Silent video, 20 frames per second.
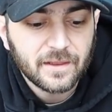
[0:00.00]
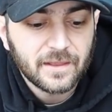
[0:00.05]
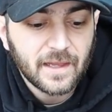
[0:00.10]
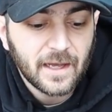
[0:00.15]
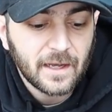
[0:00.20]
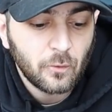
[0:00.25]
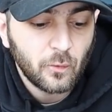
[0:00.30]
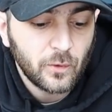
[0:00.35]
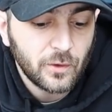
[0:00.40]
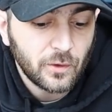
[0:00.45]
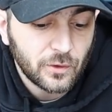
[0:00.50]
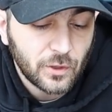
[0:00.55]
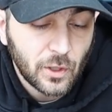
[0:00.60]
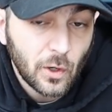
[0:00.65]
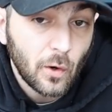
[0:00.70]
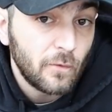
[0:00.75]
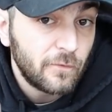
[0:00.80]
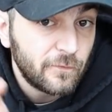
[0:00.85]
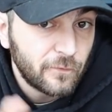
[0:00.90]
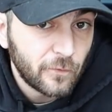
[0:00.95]
that will
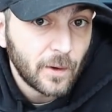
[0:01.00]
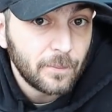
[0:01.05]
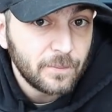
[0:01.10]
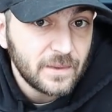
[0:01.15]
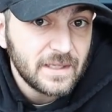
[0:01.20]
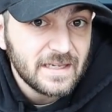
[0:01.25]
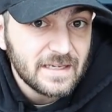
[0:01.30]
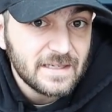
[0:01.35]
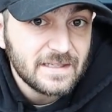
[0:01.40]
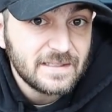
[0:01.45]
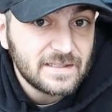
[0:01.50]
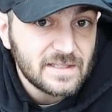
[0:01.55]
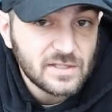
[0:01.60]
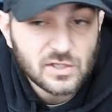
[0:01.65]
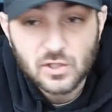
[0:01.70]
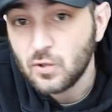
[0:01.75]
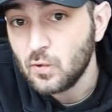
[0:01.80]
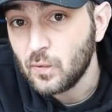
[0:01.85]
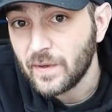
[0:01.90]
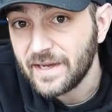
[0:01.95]
go from the E C
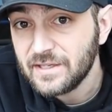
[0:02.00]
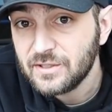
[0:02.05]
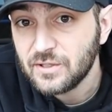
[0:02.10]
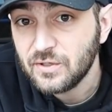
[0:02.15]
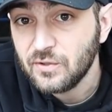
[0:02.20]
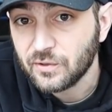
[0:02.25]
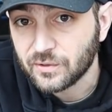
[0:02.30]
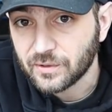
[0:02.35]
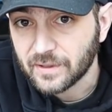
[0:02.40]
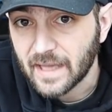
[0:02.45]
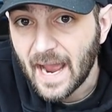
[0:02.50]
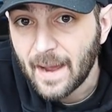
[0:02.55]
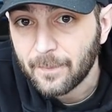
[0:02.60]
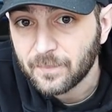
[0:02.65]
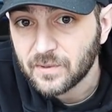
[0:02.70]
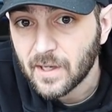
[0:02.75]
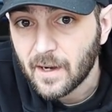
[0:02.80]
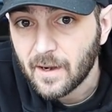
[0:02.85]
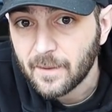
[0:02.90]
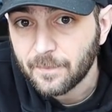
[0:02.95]
U into your
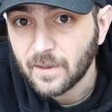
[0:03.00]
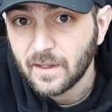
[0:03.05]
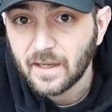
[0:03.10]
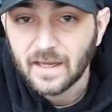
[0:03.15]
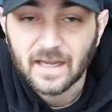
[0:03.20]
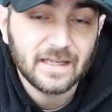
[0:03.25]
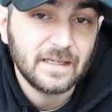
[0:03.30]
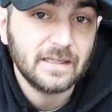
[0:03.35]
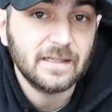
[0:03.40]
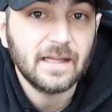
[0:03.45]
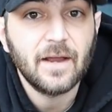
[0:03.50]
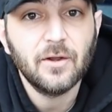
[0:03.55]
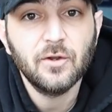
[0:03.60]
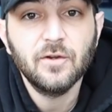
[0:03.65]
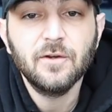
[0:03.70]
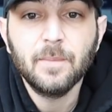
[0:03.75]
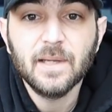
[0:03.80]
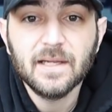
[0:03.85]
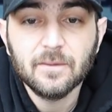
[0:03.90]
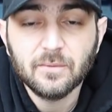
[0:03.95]
laptop and allow
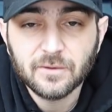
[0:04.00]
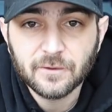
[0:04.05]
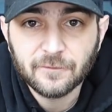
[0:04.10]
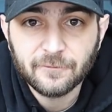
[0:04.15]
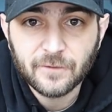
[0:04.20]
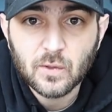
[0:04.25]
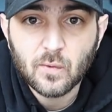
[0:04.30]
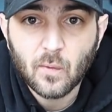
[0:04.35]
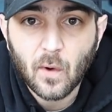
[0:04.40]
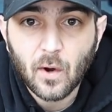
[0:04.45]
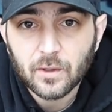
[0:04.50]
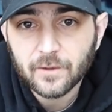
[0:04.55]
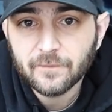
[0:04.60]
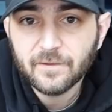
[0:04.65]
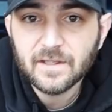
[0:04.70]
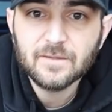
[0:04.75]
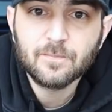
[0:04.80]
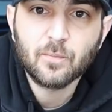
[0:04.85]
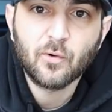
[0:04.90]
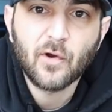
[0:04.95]
you to be able to view all of
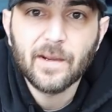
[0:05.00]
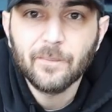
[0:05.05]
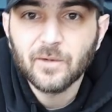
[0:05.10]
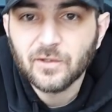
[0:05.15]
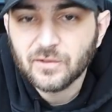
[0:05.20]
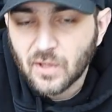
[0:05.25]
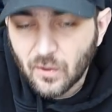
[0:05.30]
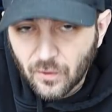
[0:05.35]
these parameters,